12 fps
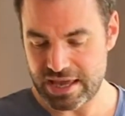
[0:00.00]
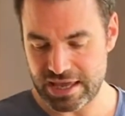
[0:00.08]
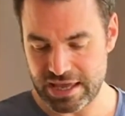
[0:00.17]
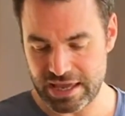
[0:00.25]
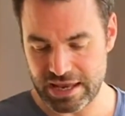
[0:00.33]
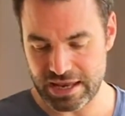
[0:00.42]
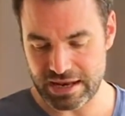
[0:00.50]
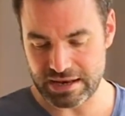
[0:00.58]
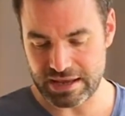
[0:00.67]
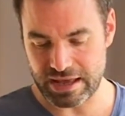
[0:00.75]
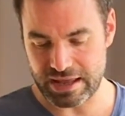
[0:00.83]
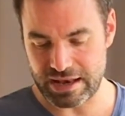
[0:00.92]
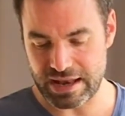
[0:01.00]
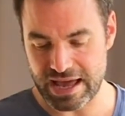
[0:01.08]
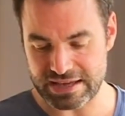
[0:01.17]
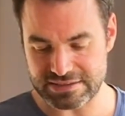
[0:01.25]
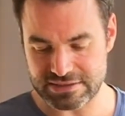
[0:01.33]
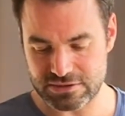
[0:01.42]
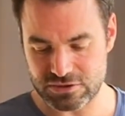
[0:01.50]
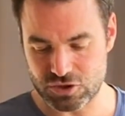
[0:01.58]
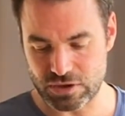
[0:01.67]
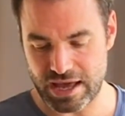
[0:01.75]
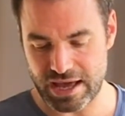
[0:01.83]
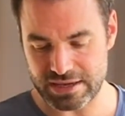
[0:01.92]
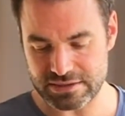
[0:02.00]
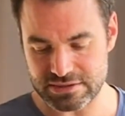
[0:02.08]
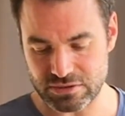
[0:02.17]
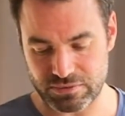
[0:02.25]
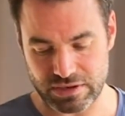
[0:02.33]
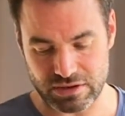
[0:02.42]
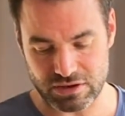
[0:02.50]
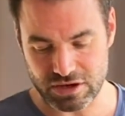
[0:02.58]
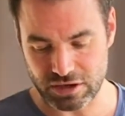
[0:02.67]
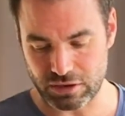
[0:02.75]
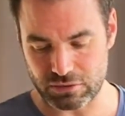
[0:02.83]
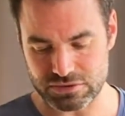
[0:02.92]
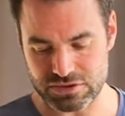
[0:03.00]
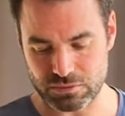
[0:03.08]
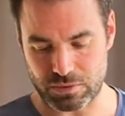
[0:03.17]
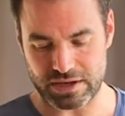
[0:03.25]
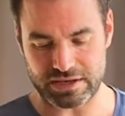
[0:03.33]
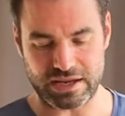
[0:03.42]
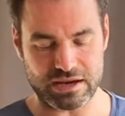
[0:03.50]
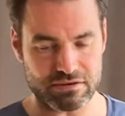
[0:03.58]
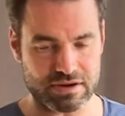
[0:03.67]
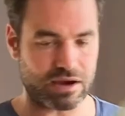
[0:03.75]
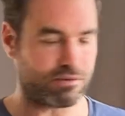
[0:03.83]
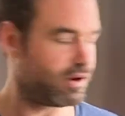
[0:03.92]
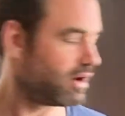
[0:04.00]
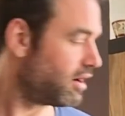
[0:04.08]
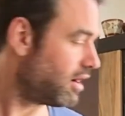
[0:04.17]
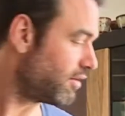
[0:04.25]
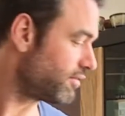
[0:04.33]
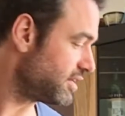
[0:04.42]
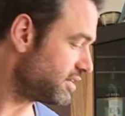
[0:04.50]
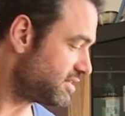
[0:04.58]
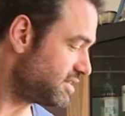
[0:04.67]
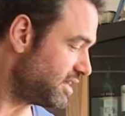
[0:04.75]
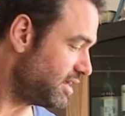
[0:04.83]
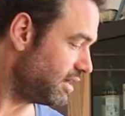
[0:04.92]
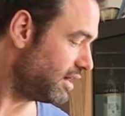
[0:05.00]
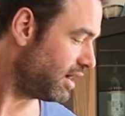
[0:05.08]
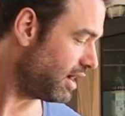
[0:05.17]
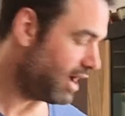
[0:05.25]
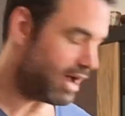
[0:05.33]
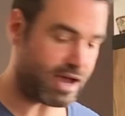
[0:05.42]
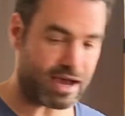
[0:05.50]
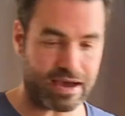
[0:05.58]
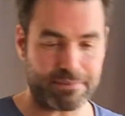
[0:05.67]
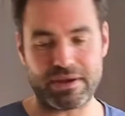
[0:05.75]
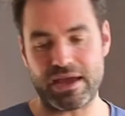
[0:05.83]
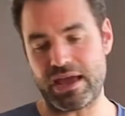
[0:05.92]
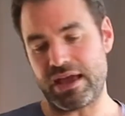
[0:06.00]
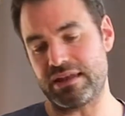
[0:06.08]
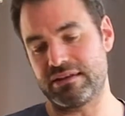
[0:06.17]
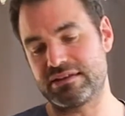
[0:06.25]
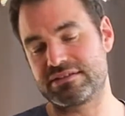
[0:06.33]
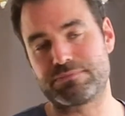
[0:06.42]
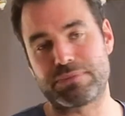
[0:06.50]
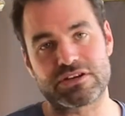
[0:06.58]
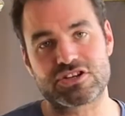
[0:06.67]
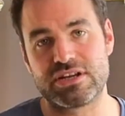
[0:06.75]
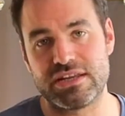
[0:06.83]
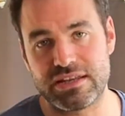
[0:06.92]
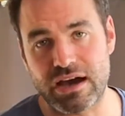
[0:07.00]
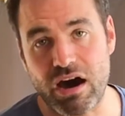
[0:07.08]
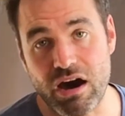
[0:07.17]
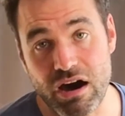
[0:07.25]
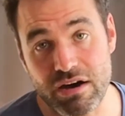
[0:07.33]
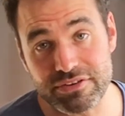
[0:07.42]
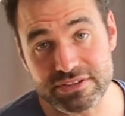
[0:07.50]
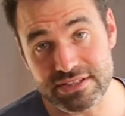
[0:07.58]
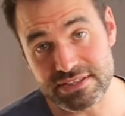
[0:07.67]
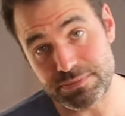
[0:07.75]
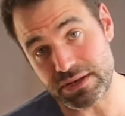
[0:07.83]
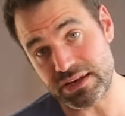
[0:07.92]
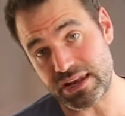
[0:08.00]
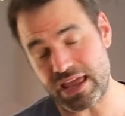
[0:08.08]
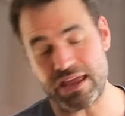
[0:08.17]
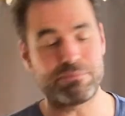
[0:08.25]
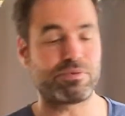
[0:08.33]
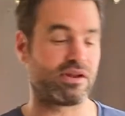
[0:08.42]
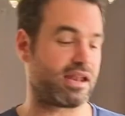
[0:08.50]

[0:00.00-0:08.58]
in last July, so we are close to 1 year now of this tea, and especially the harvest has been in April